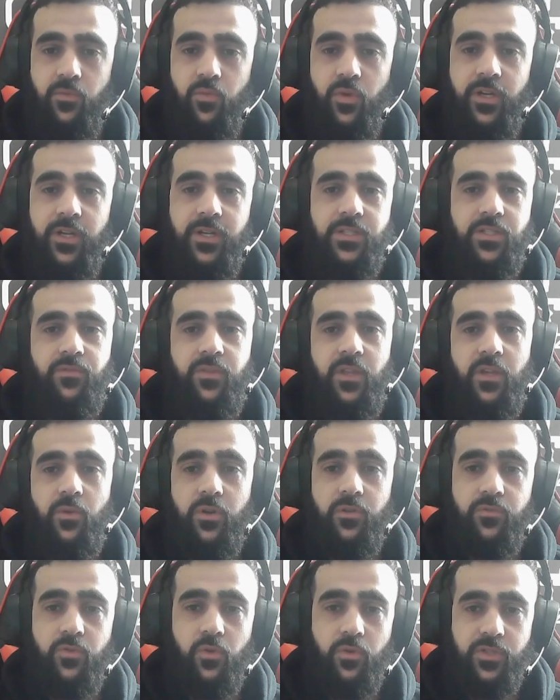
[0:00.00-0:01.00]
Whereas if they
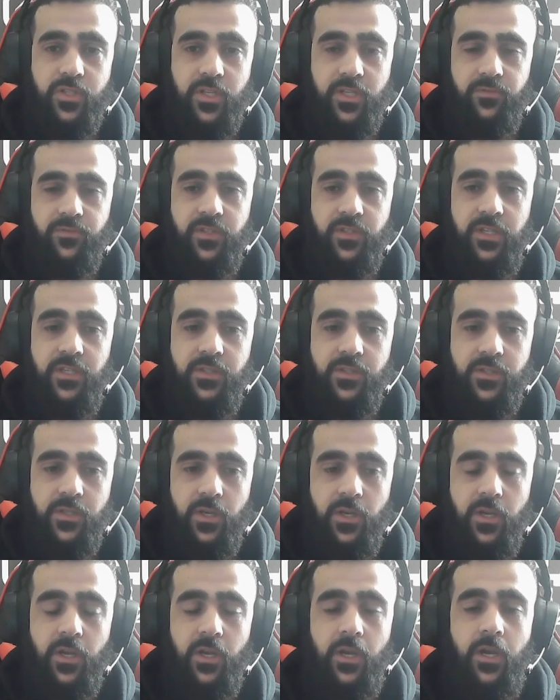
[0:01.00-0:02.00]
were, of course, NFTs
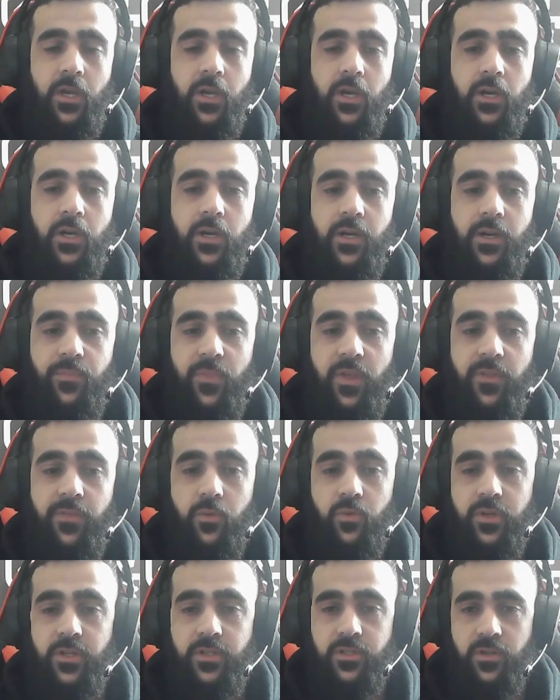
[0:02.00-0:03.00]
and they
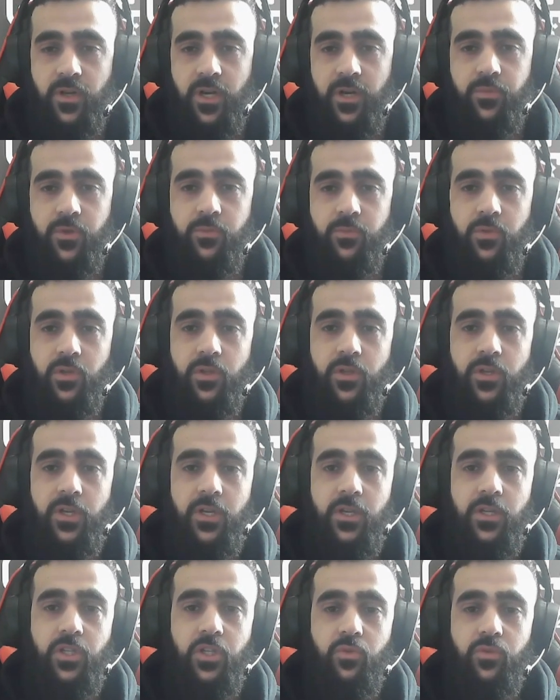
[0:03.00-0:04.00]
were interoperable,
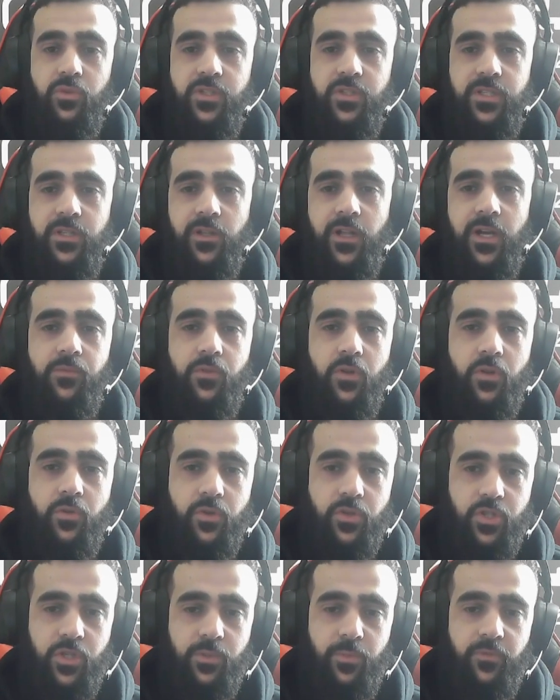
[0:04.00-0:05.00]
you would still have
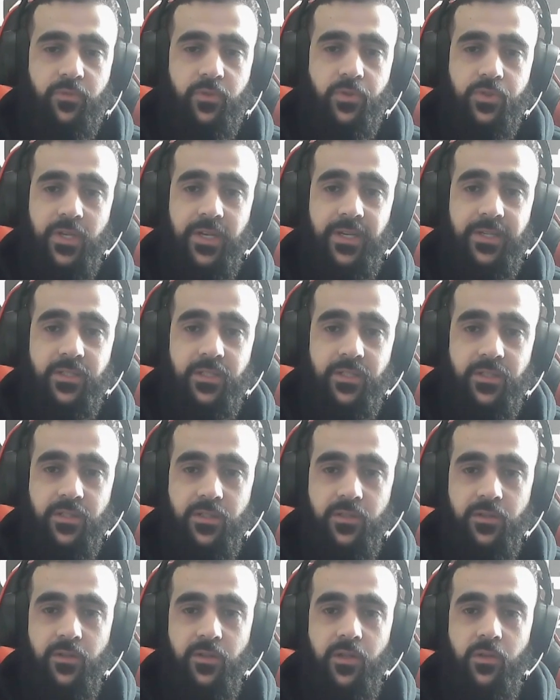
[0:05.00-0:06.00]
ownership of those
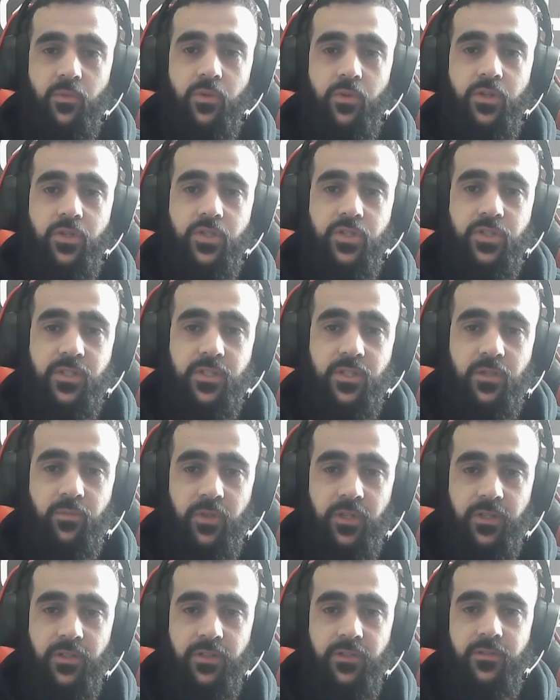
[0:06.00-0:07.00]
assets, and they wouldn't just
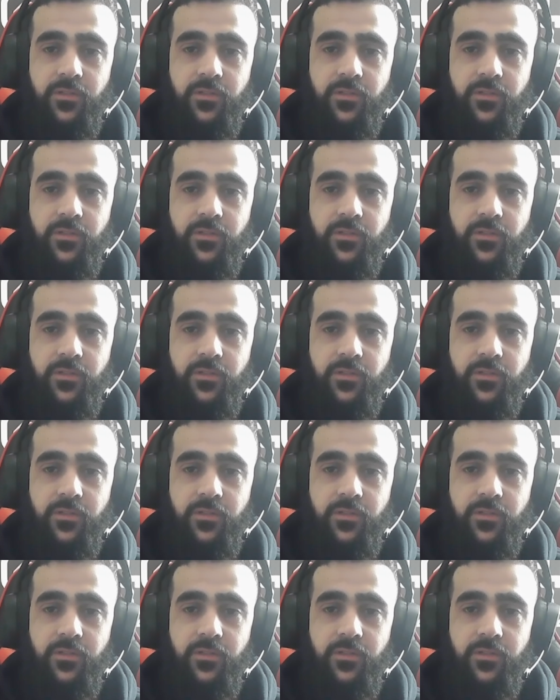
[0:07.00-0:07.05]
disappear.